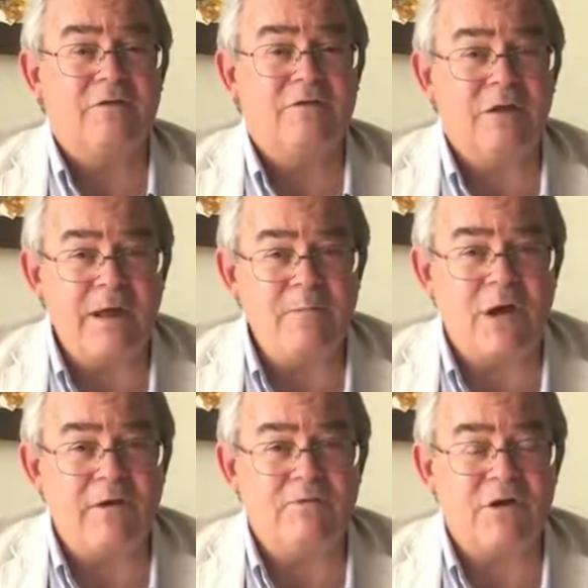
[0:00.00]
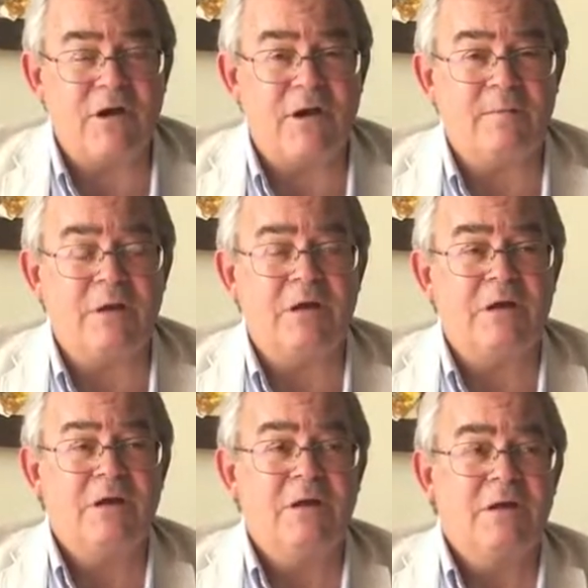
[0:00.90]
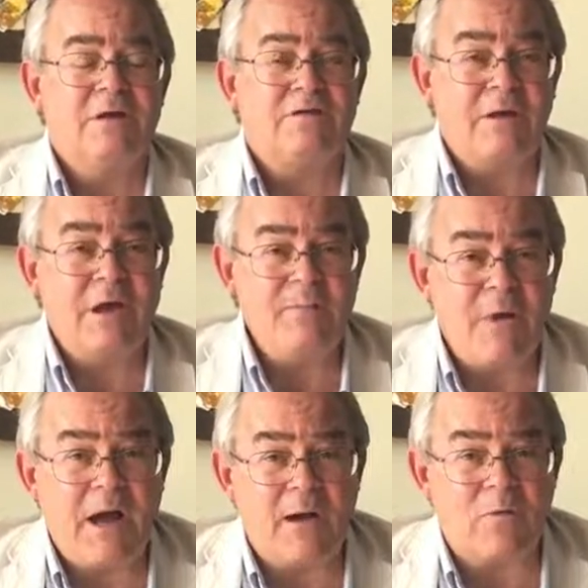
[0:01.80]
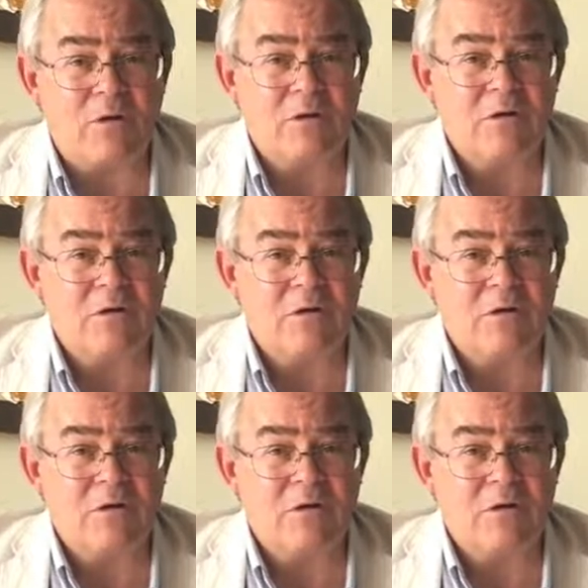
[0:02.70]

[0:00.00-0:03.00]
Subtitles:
Same lifetime, same power.